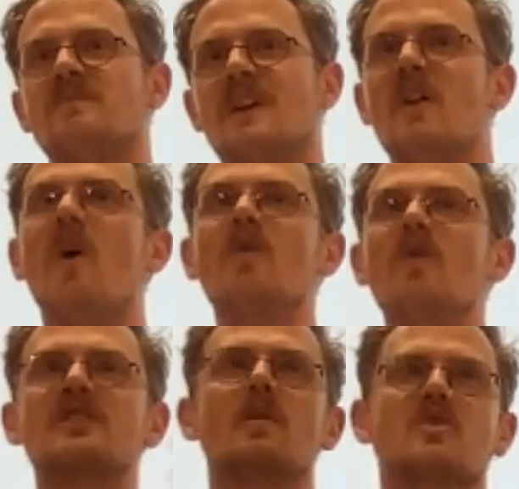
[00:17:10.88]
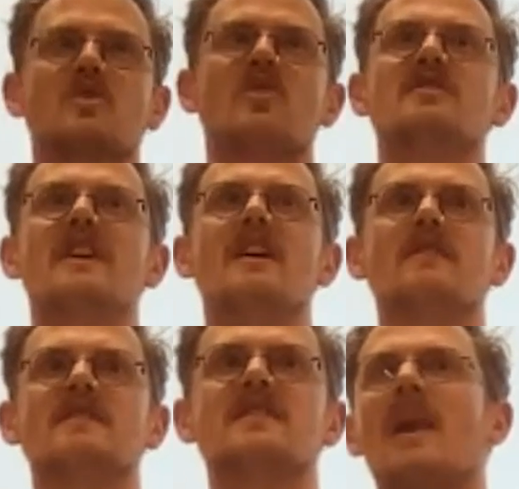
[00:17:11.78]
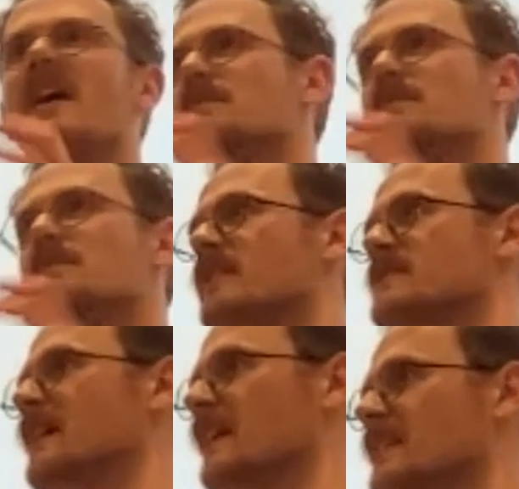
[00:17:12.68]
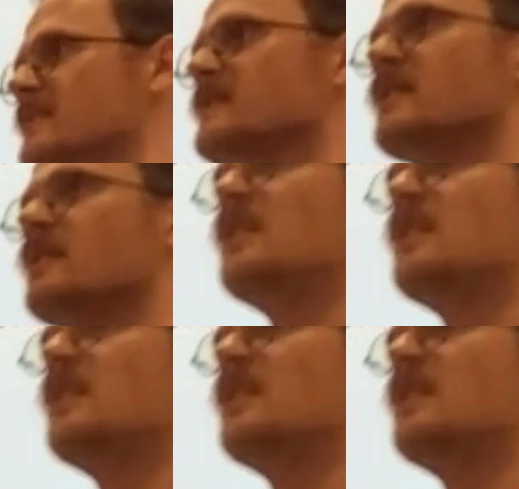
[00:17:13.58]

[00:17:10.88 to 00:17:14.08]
And the whole thing that we're trying to do here is apply the multiverse analysis